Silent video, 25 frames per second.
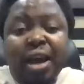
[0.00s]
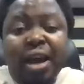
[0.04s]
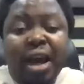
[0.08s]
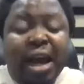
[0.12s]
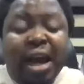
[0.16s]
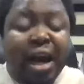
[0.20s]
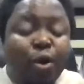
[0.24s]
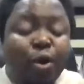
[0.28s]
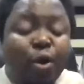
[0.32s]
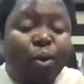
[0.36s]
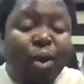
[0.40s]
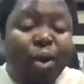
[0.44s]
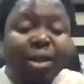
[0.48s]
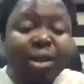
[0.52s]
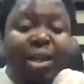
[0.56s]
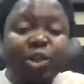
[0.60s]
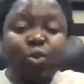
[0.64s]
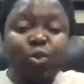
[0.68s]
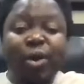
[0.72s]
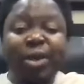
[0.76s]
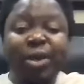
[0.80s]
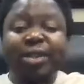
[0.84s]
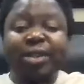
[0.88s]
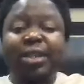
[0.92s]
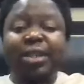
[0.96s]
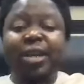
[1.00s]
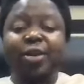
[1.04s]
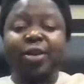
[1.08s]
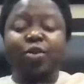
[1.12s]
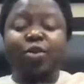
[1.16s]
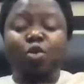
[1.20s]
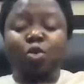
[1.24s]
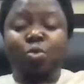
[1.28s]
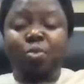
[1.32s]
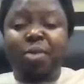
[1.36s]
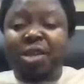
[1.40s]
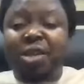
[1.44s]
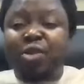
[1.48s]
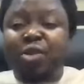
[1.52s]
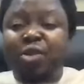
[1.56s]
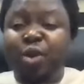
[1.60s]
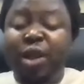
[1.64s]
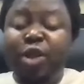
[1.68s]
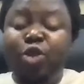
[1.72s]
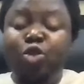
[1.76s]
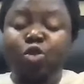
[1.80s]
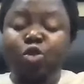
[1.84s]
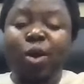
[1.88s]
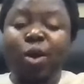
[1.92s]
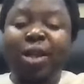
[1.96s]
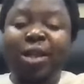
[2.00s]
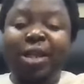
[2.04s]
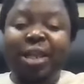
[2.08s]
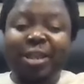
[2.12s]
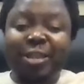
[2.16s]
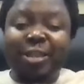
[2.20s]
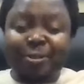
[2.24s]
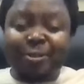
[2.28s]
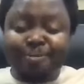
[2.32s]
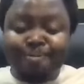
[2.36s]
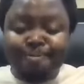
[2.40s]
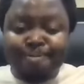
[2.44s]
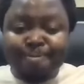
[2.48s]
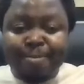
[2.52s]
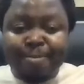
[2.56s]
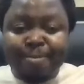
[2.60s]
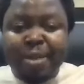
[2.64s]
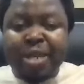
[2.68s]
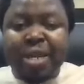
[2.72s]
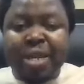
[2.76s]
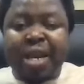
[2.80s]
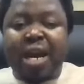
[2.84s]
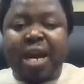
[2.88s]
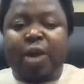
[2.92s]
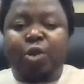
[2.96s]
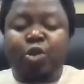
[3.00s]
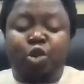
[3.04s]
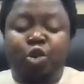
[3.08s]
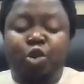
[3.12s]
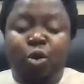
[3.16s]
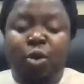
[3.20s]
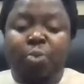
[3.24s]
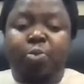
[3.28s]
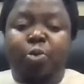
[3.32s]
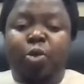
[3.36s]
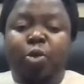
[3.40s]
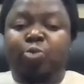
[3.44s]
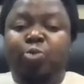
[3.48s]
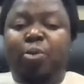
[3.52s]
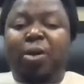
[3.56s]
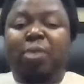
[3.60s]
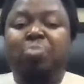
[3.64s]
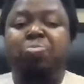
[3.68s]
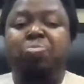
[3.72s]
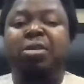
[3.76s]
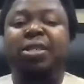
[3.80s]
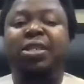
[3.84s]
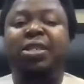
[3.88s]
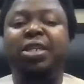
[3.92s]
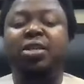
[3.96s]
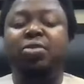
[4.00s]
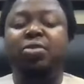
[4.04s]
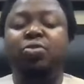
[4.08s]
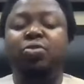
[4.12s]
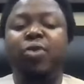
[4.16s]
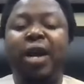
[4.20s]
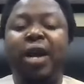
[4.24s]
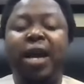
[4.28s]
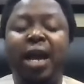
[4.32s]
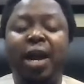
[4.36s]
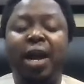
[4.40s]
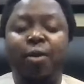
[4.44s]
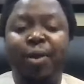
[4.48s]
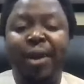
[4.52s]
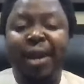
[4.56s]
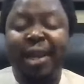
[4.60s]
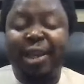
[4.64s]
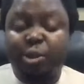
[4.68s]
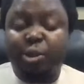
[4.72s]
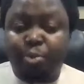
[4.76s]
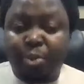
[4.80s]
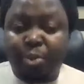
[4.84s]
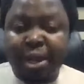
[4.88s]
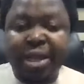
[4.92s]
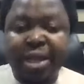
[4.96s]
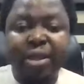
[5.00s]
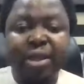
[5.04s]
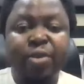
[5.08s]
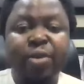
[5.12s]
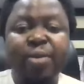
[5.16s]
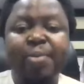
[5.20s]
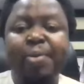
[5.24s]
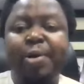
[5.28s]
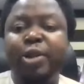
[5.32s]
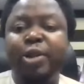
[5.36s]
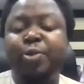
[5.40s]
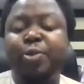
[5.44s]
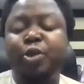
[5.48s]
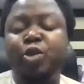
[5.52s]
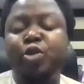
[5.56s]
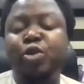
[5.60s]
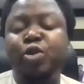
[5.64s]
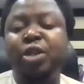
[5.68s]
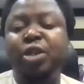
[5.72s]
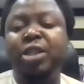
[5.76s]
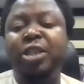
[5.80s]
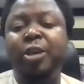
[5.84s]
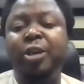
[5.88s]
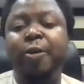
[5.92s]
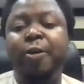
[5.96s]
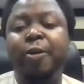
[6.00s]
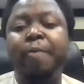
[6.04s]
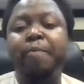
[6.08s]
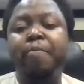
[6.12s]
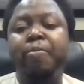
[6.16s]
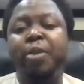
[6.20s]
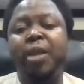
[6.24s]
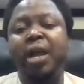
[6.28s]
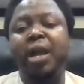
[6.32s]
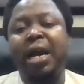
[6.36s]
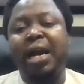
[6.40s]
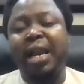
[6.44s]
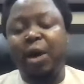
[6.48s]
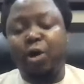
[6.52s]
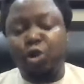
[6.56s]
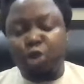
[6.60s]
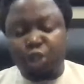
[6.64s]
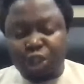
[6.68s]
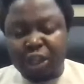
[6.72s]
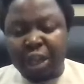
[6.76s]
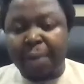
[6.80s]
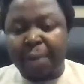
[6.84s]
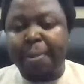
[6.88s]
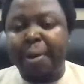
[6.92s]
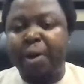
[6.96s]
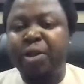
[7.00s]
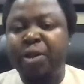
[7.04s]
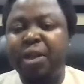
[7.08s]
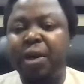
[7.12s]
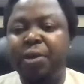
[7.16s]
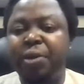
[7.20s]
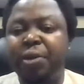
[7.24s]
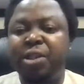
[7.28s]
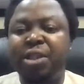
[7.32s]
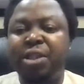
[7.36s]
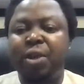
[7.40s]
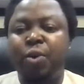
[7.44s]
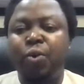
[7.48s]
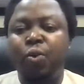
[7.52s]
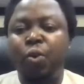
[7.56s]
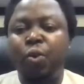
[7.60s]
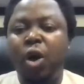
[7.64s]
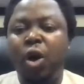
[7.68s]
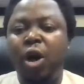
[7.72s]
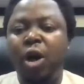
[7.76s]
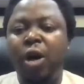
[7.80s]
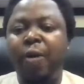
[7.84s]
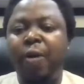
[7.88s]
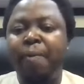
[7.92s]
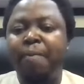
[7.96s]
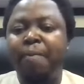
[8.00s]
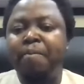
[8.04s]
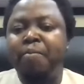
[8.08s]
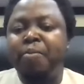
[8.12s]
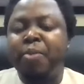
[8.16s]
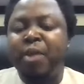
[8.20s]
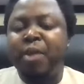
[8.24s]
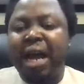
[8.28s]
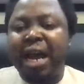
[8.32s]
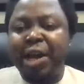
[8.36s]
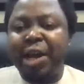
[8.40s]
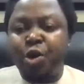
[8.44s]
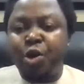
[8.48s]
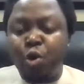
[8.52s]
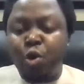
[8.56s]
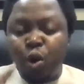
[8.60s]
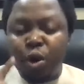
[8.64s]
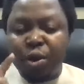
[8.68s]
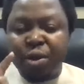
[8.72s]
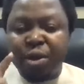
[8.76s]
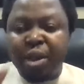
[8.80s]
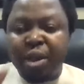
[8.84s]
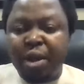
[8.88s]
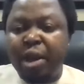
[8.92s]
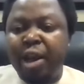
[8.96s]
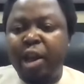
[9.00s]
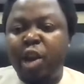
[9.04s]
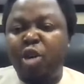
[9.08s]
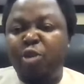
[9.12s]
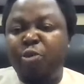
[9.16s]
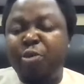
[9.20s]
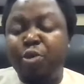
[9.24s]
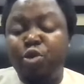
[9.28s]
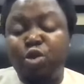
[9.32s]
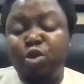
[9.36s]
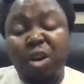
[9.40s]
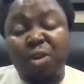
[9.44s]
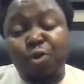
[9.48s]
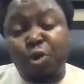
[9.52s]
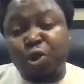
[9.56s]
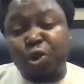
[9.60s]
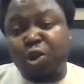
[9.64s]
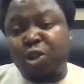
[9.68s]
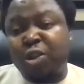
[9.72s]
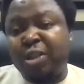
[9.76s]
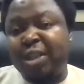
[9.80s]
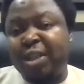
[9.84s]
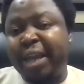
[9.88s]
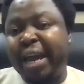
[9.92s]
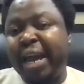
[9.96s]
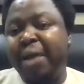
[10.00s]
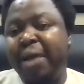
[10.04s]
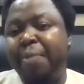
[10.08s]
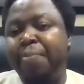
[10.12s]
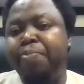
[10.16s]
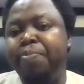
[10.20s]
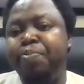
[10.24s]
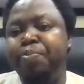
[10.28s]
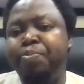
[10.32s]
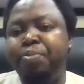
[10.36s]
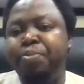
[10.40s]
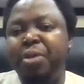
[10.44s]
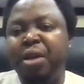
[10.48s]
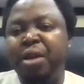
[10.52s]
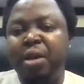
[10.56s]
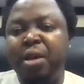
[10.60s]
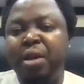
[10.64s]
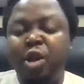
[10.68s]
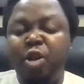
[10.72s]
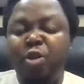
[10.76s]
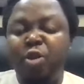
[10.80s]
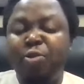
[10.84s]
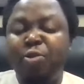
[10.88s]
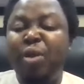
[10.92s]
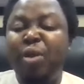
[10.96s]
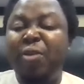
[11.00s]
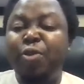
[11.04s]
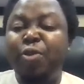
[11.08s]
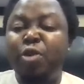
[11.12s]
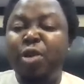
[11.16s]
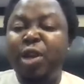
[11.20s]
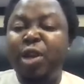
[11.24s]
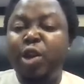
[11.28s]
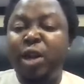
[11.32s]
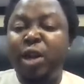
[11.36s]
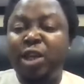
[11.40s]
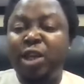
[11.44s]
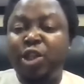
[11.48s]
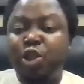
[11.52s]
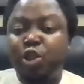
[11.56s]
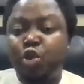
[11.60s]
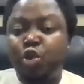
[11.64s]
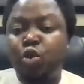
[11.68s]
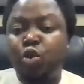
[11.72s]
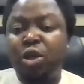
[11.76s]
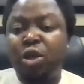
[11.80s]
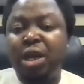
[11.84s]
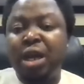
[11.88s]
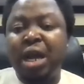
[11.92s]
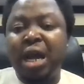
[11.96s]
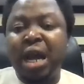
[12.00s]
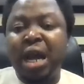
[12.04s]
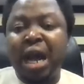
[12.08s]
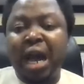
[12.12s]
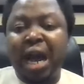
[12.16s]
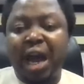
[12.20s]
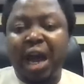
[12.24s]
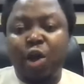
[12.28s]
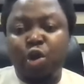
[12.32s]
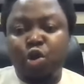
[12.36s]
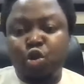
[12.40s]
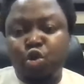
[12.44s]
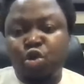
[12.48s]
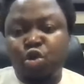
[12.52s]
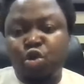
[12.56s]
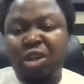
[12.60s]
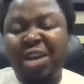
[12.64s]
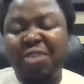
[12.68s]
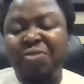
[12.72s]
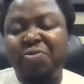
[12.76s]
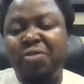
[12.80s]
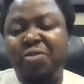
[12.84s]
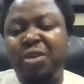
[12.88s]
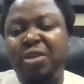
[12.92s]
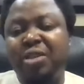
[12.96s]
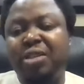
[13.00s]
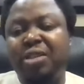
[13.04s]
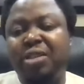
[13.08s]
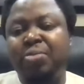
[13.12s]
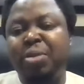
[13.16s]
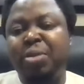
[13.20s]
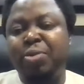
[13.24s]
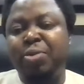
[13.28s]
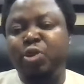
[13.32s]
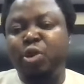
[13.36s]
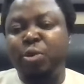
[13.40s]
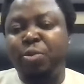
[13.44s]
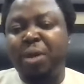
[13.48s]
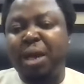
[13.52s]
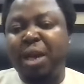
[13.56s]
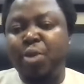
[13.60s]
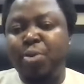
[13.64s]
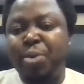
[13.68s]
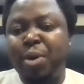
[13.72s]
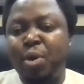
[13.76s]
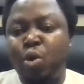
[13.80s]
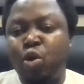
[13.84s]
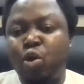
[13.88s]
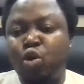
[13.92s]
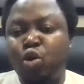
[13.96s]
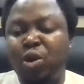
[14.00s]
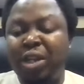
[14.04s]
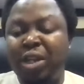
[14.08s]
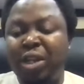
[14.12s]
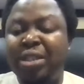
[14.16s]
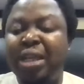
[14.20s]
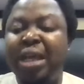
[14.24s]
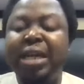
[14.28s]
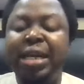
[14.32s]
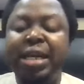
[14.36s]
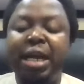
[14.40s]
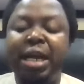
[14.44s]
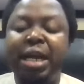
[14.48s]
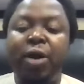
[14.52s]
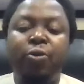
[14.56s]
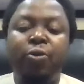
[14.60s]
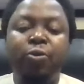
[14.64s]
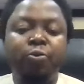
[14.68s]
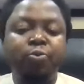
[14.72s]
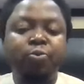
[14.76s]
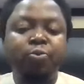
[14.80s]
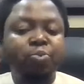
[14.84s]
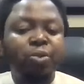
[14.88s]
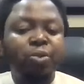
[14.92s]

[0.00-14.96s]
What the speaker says: Wellness Wednesday. We'll mix it with a little wellness. I'll do a prospect meeting where I will explain the Green Wellness opportunity and I'll share about how this can work. I know that a lot of people should have questions here. A lot of people have not really understood how to drive this. Maybe something that you may want to understand now.